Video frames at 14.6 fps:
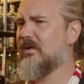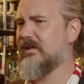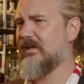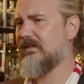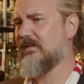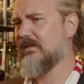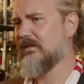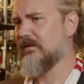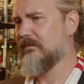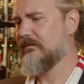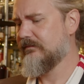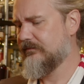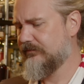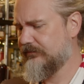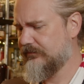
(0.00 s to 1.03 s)
quality too.
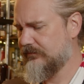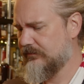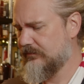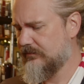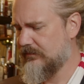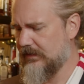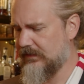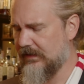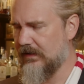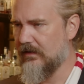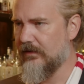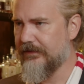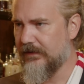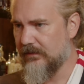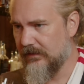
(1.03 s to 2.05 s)
Is that
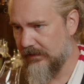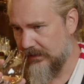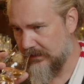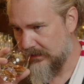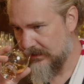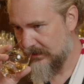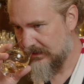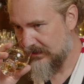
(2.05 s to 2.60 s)
also in the...